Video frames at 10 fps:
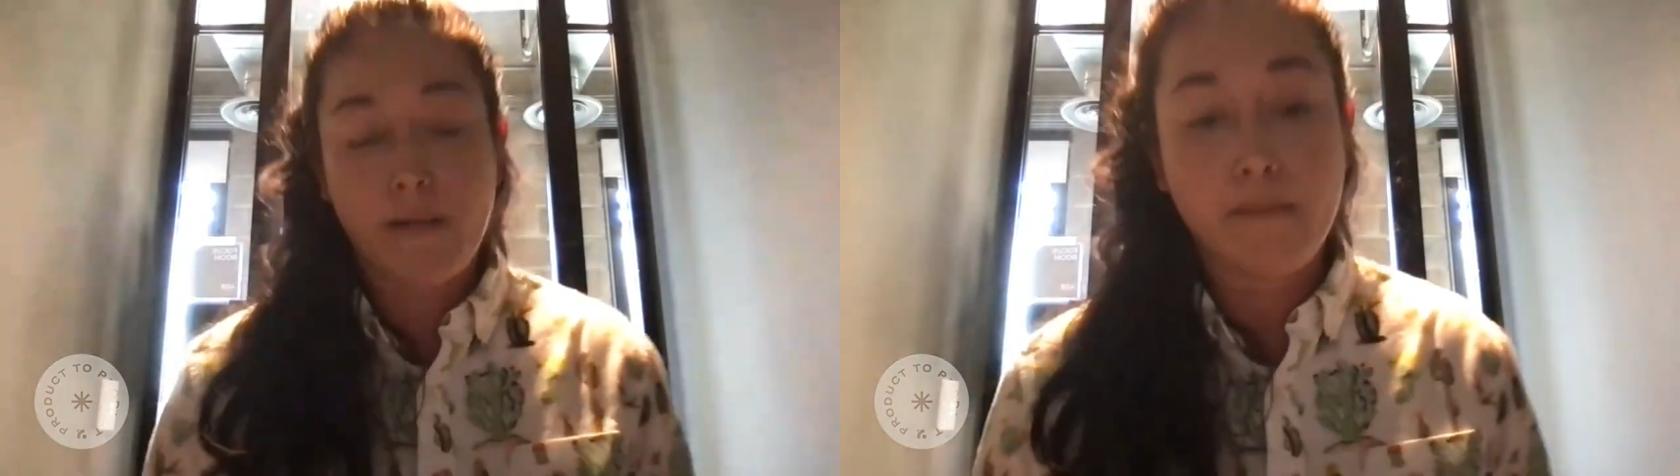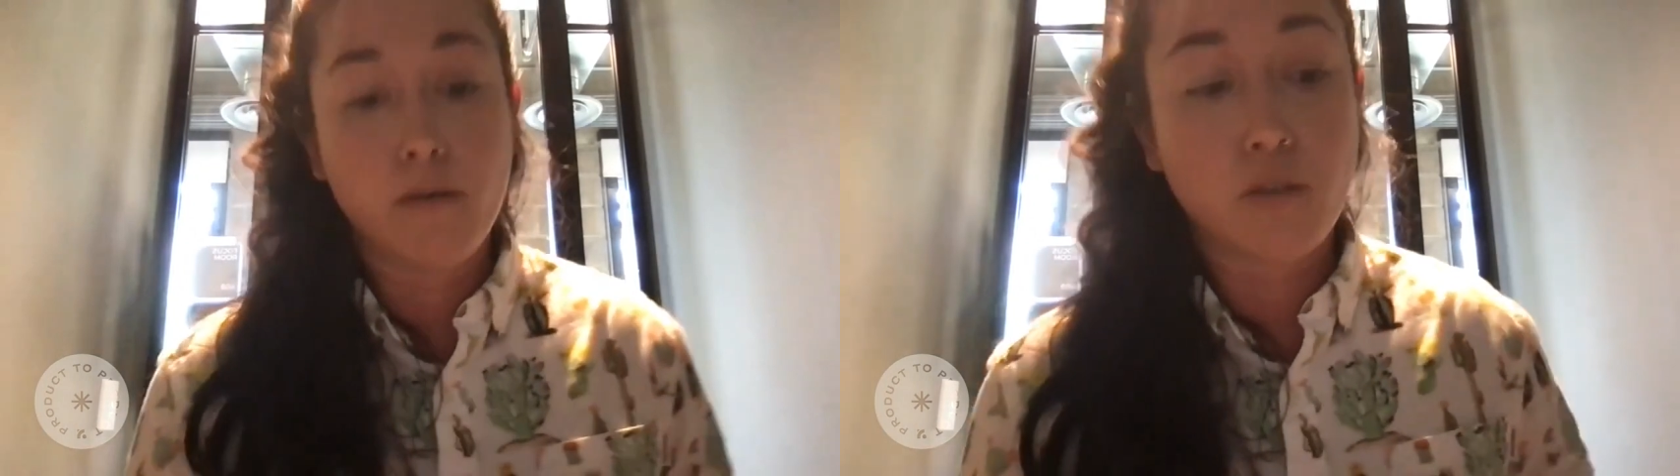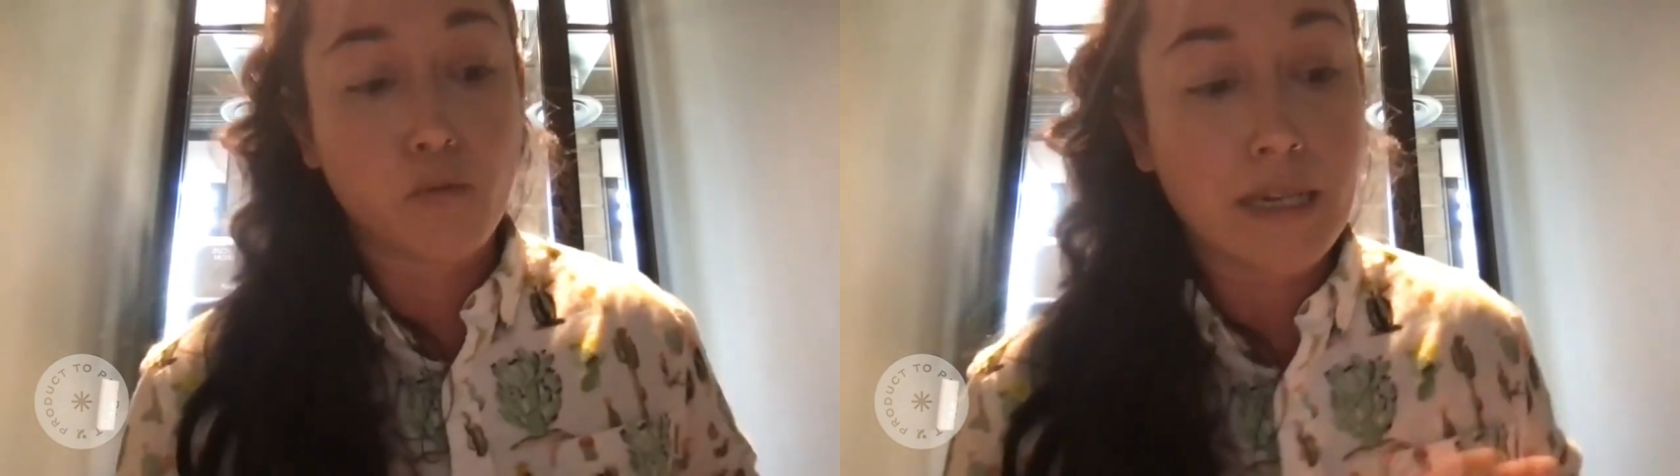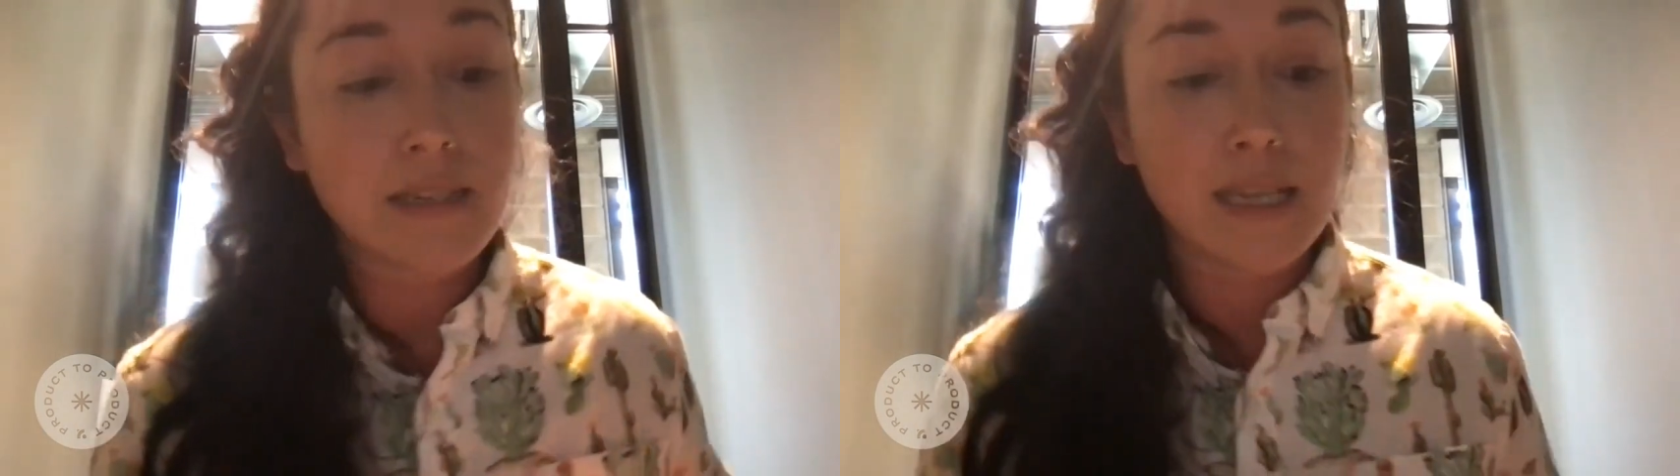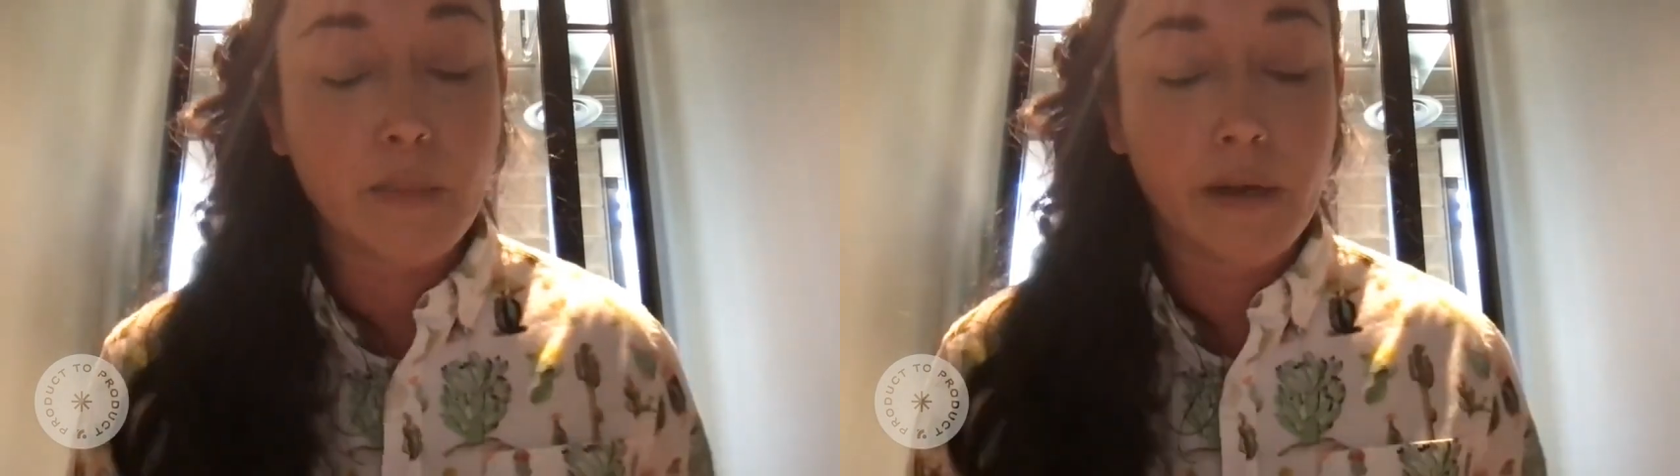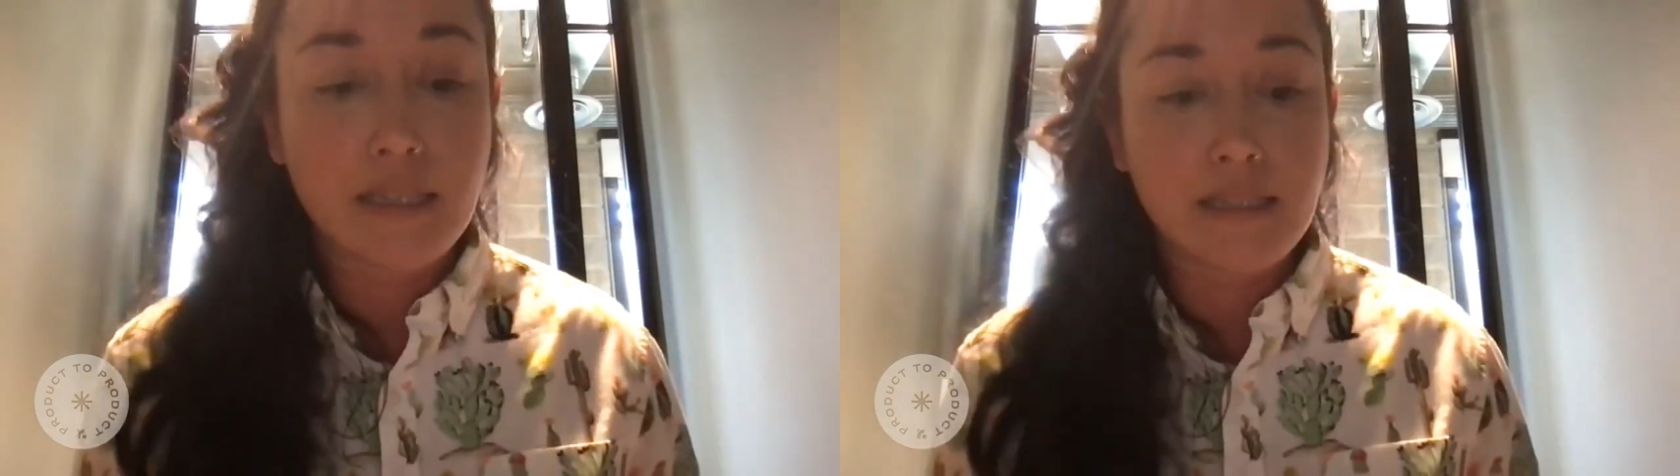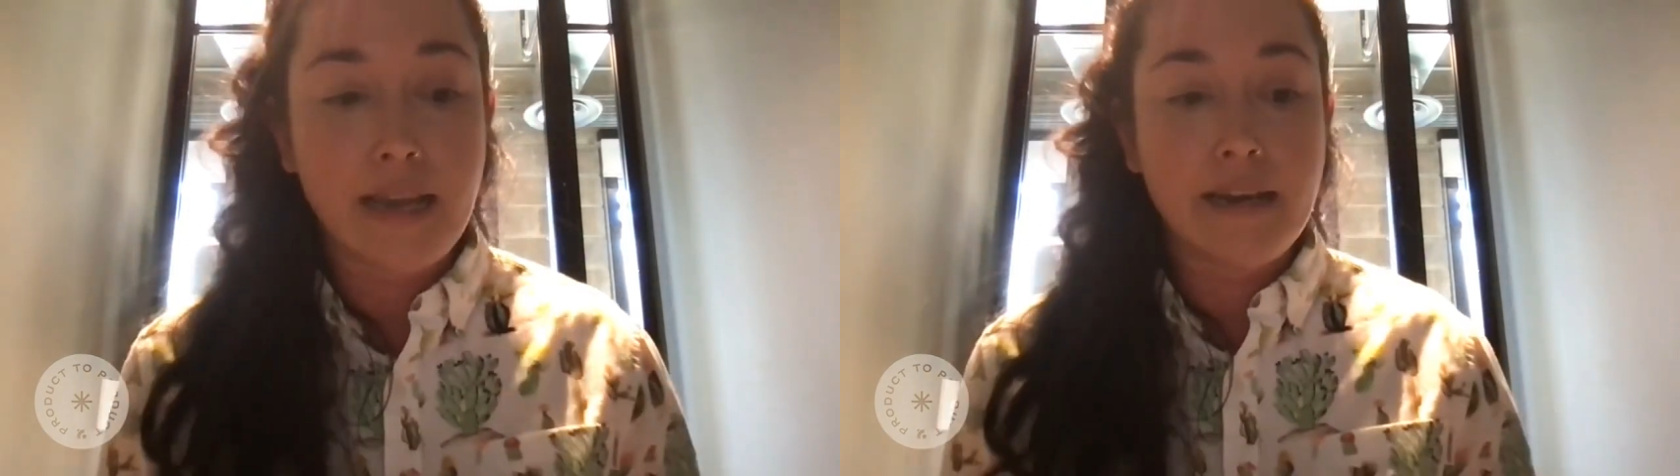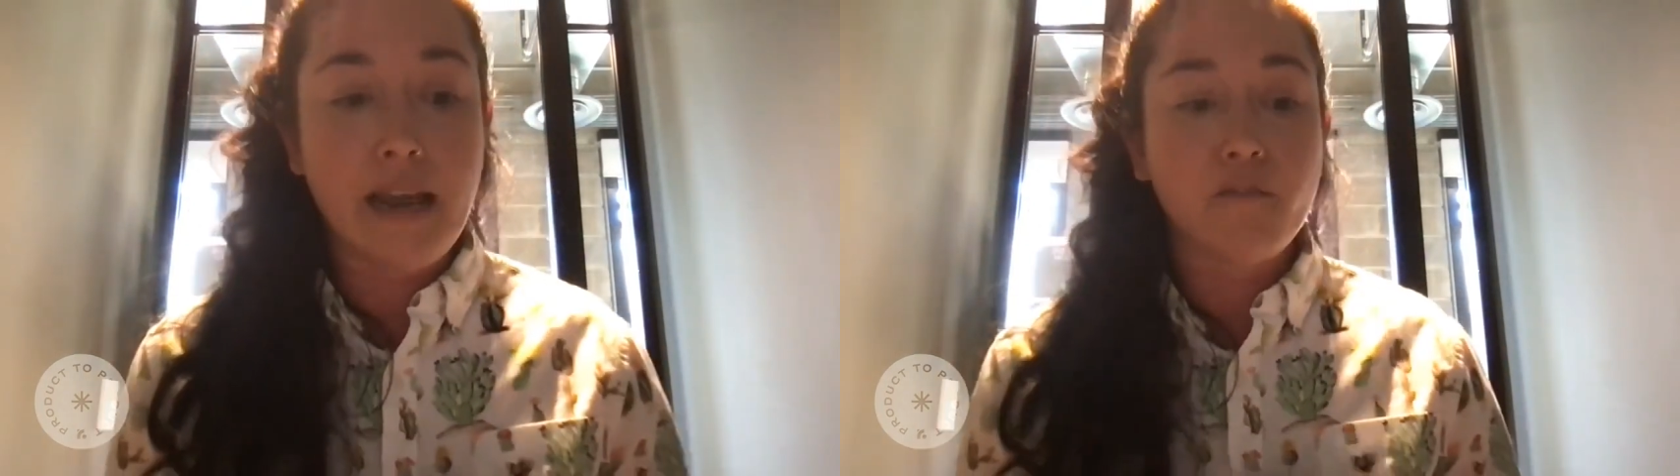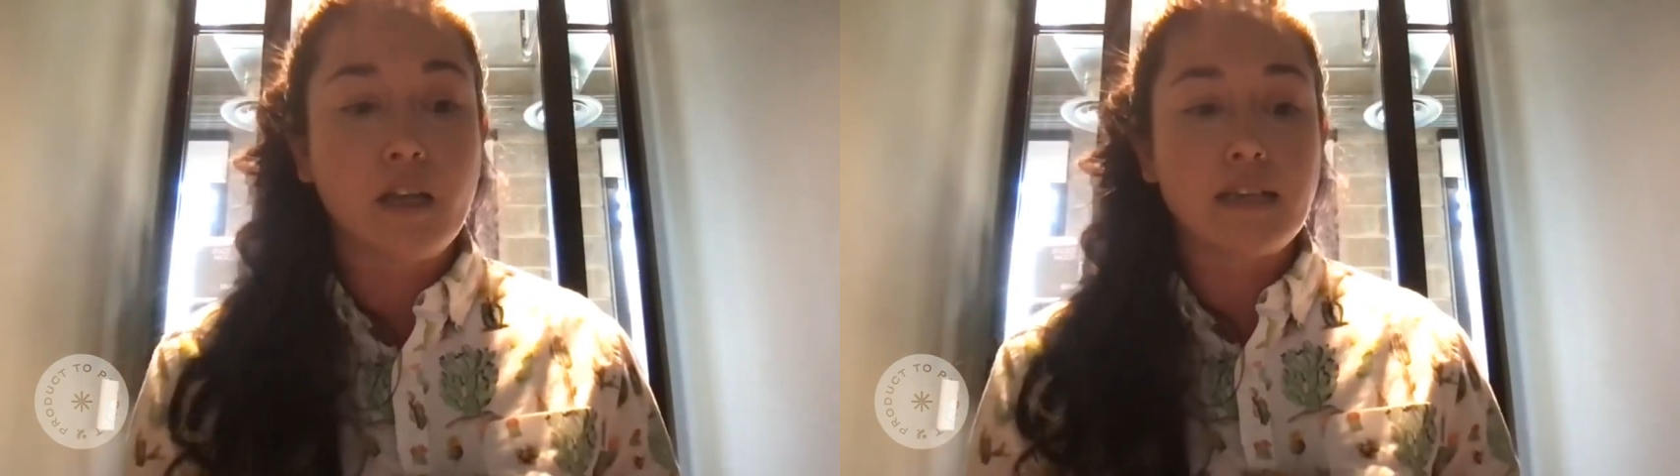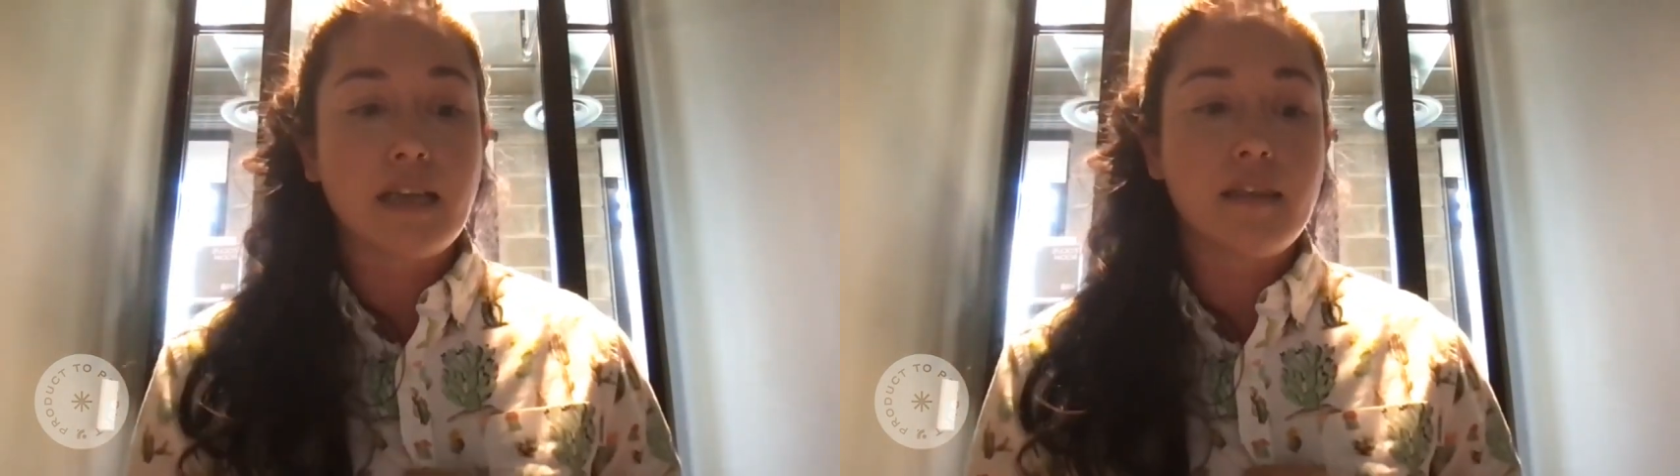of my most recent experiences at
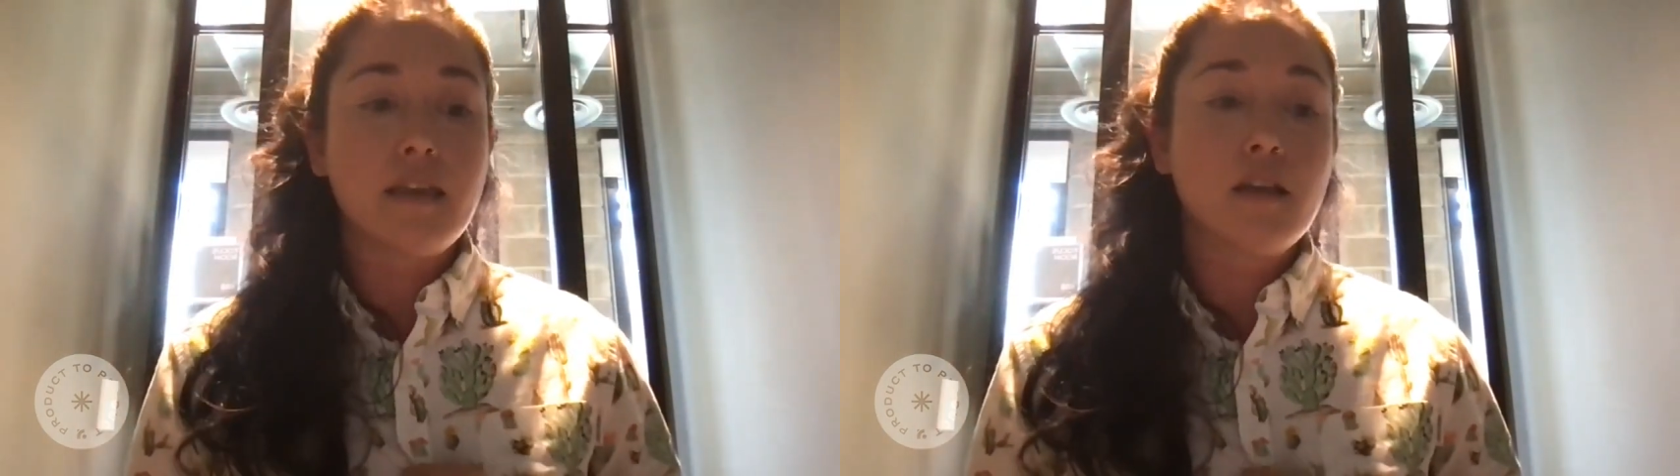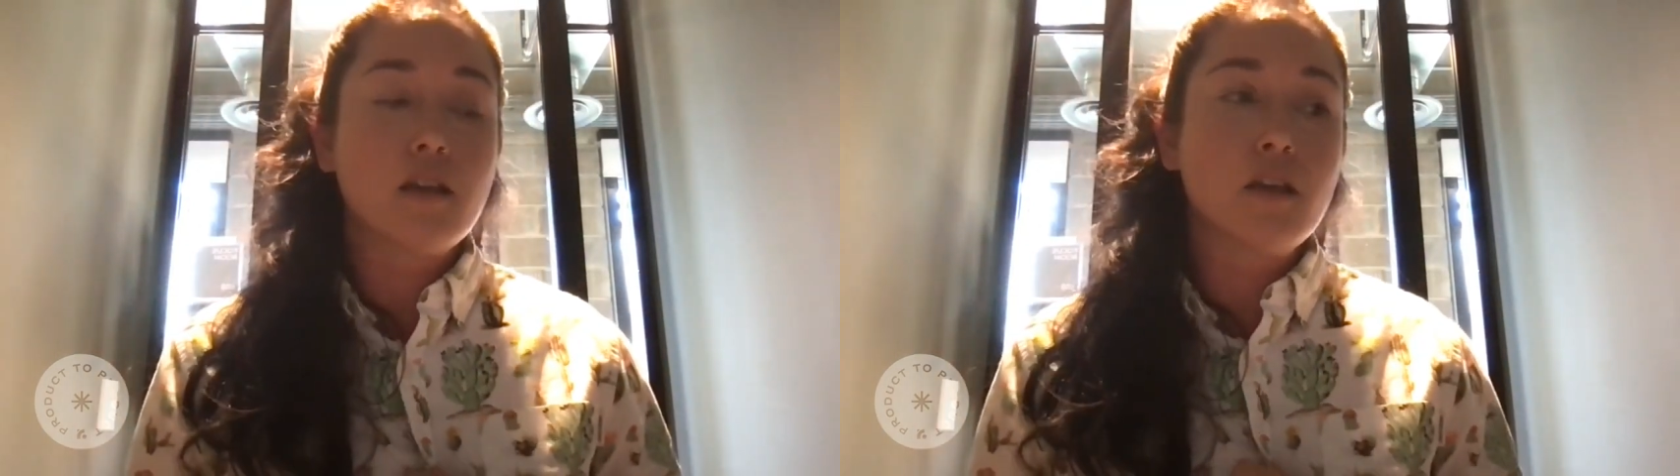Netflix, I think,